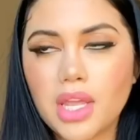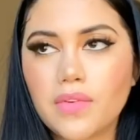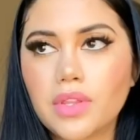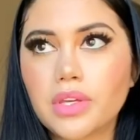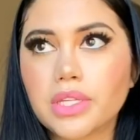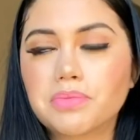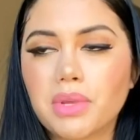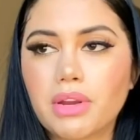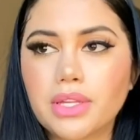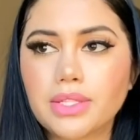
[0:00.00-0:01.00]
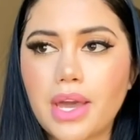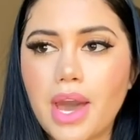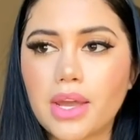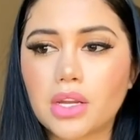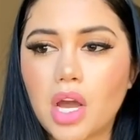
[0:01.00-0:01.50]
Even the experience I
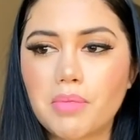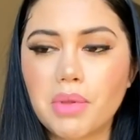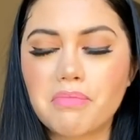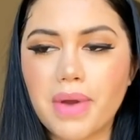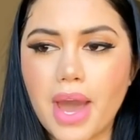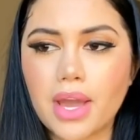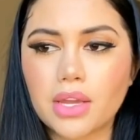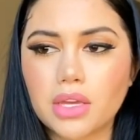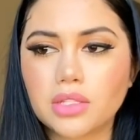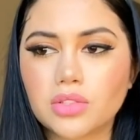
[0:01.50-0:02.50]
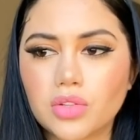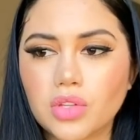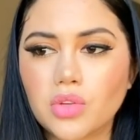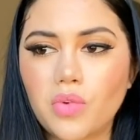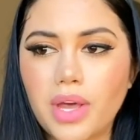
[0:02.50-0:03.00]
had coming back into
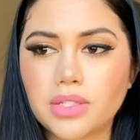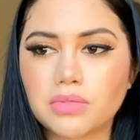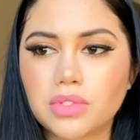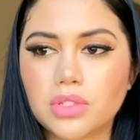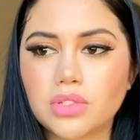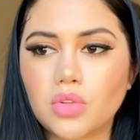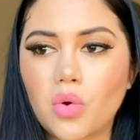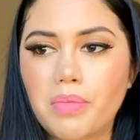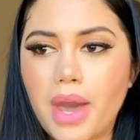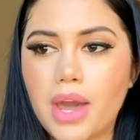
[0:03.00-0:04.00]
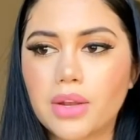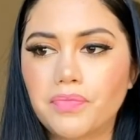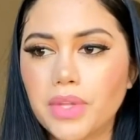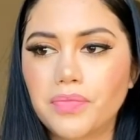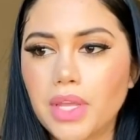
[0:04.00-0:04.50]
the US was just so bad.
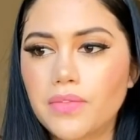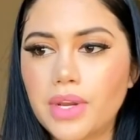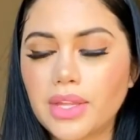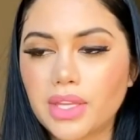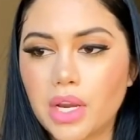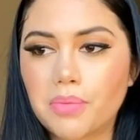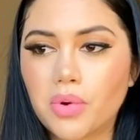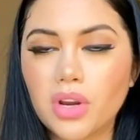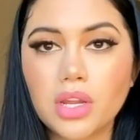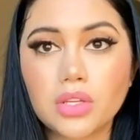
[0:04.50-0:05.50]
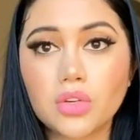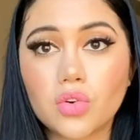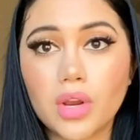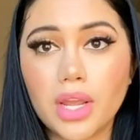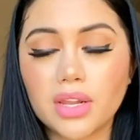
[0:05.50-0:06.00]
Even at the airport in
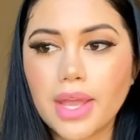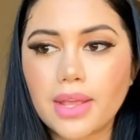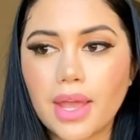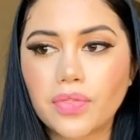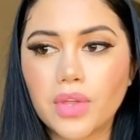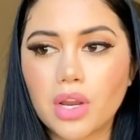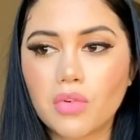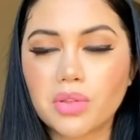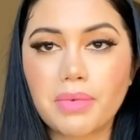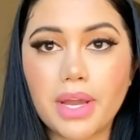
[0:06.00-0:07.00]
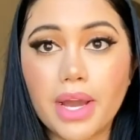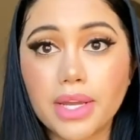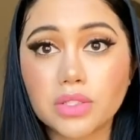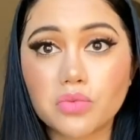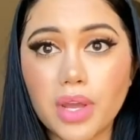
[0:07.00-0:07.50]
Ukraine, I get there with my
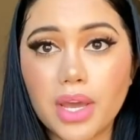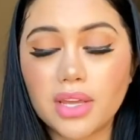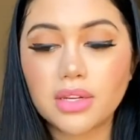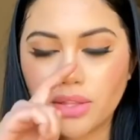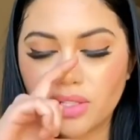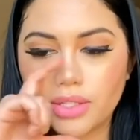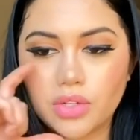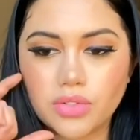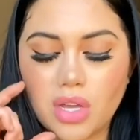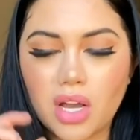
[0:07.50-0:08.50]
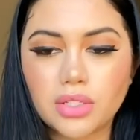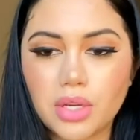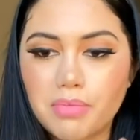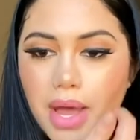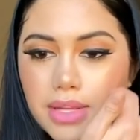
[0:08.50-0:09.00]
eyes red, the little
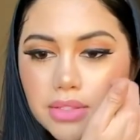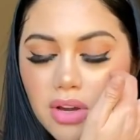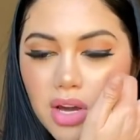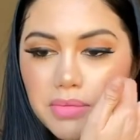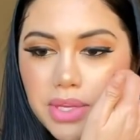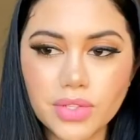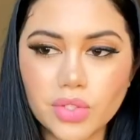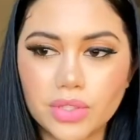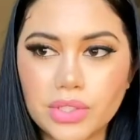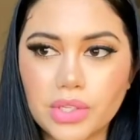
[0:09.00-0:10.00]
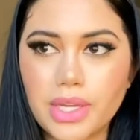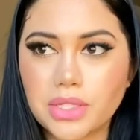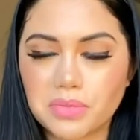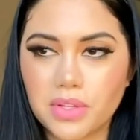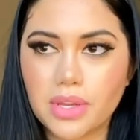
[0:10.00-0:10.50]
doctor mask on me, so little
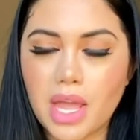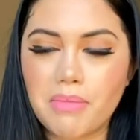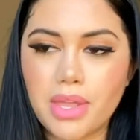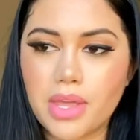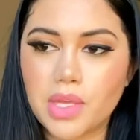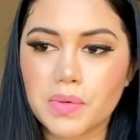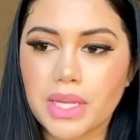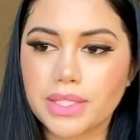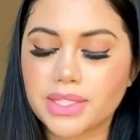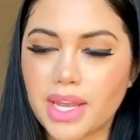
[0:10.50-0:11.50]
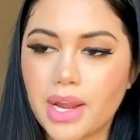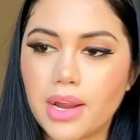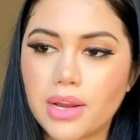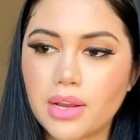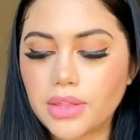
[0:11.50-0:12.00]
kids would look at me and they would get
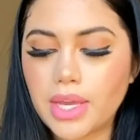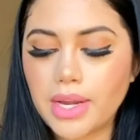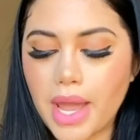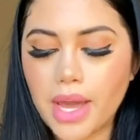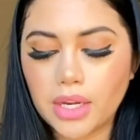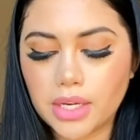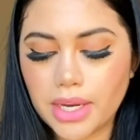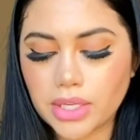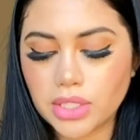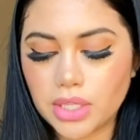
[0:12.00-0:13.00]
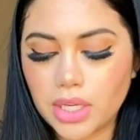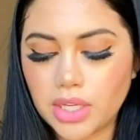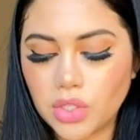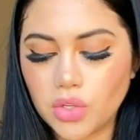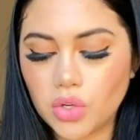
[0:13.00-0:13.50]
scared. Then I had a connection
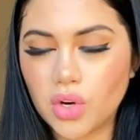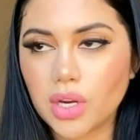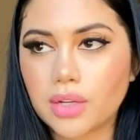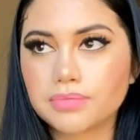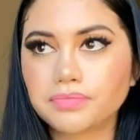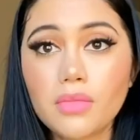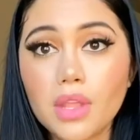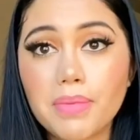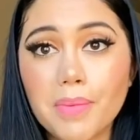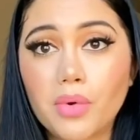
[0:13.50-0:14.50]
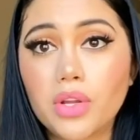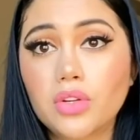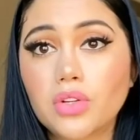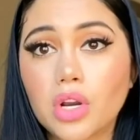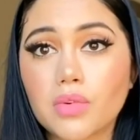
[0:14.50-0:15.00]
in New York. People in
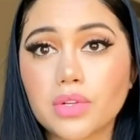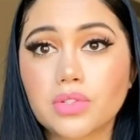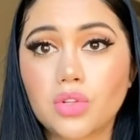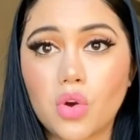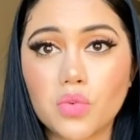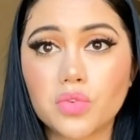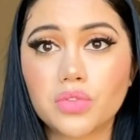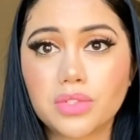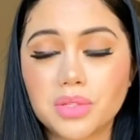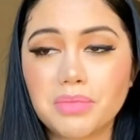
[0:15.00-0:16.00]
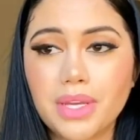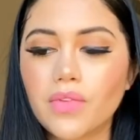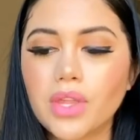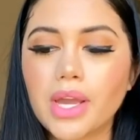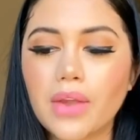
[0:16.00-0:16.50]
New York were so rude to me.
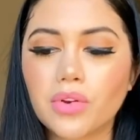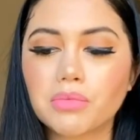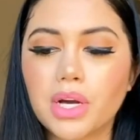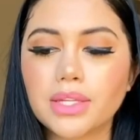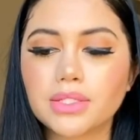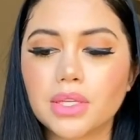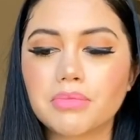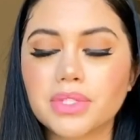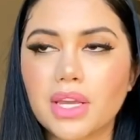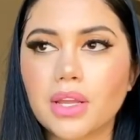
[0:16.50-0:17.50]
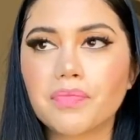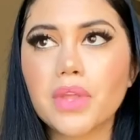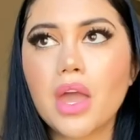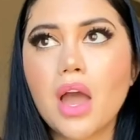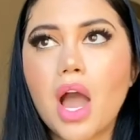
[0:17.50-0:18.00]
Even the guy from customs, like,
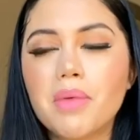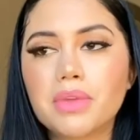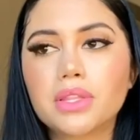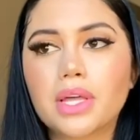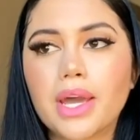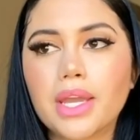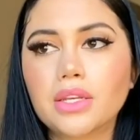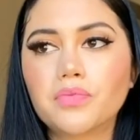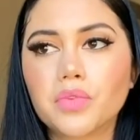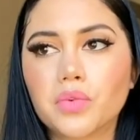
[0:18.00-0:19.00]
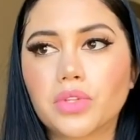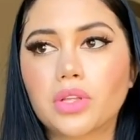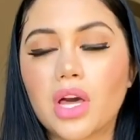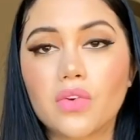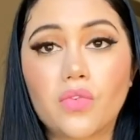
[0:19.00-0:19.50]
I'm in line with a
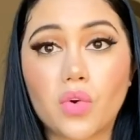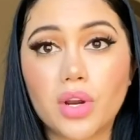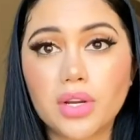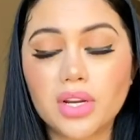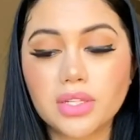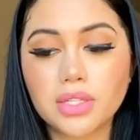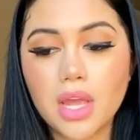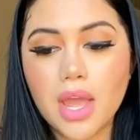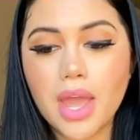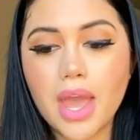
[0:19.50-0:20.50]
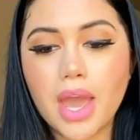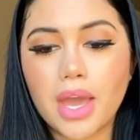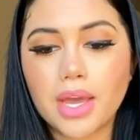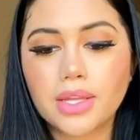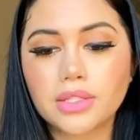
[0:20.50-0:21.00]
lot of foreigners,
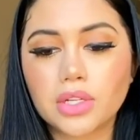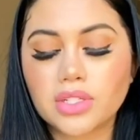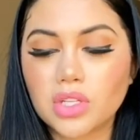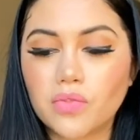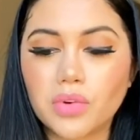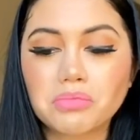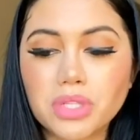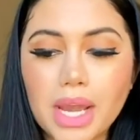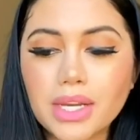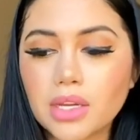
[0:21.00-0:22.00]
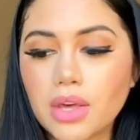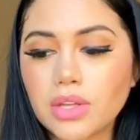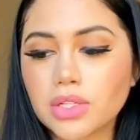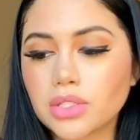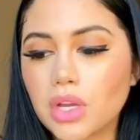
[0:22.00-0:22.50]
and there's some from China,
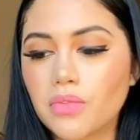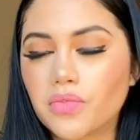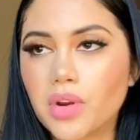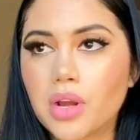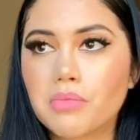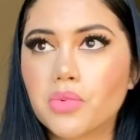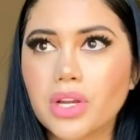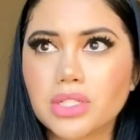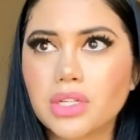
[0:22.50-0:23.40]
there's some from Russia,